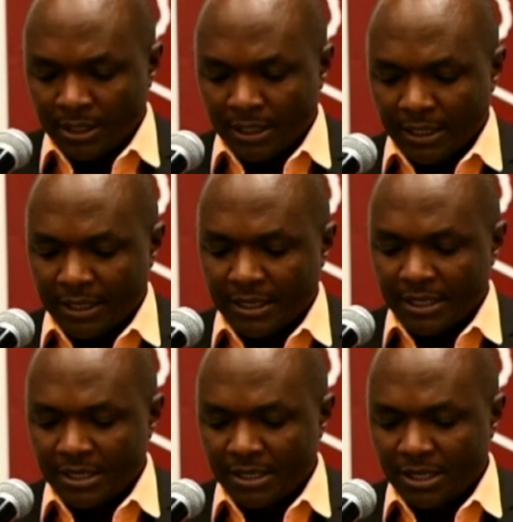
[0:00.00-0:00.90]

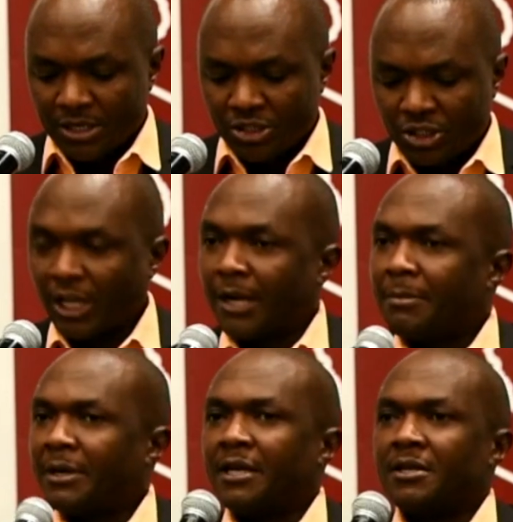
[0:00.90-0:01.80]
and share
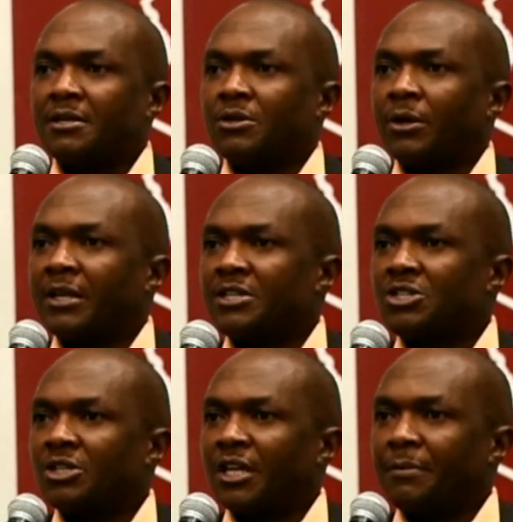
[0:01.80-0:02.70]
my knowledge
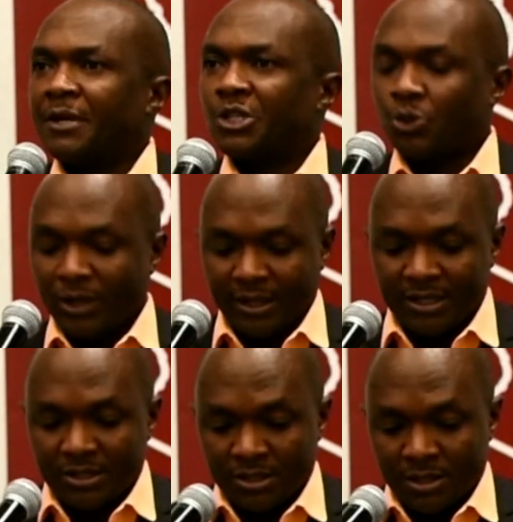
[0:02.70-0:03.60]
and make sure that
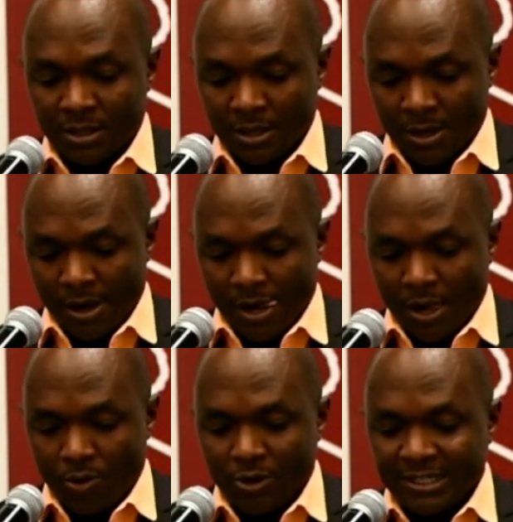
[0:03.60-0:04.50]

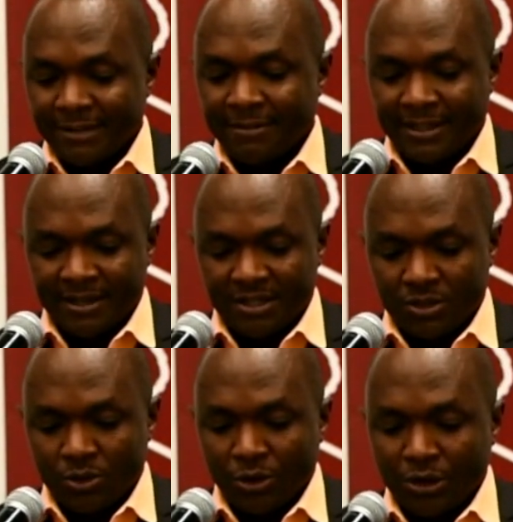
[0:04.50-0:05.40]
whatever that is
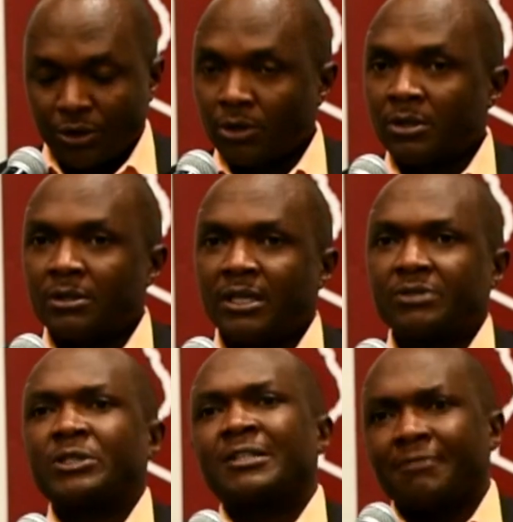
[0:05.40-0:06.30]
going on, that
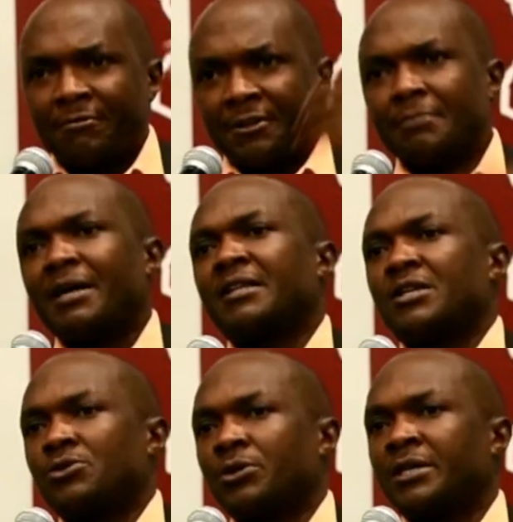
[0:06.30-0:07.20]
whatever feedback that
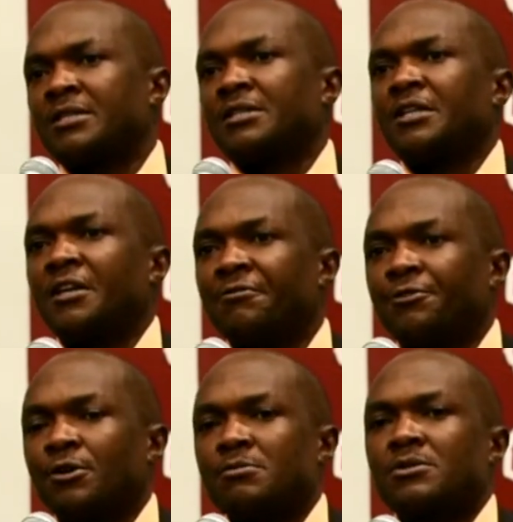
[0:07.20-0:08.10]
you're getting
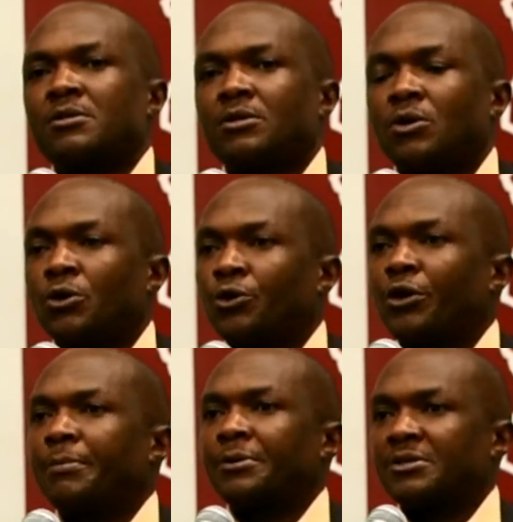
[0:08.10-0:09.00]
informs
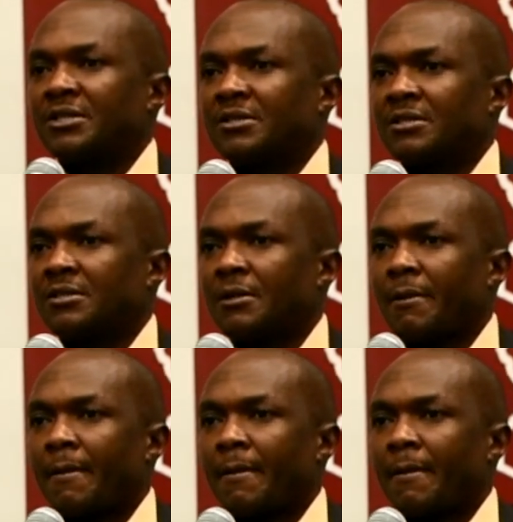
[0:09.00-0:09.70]
ongoing processes.